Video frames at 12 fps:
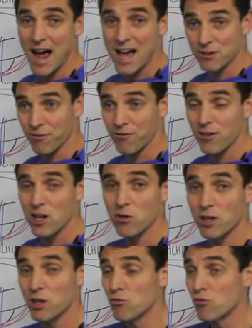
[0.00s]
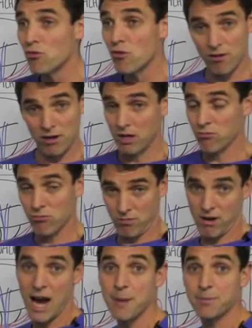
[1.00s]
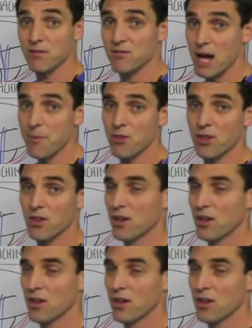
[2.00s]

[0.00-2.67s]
as a field in heaps of depth,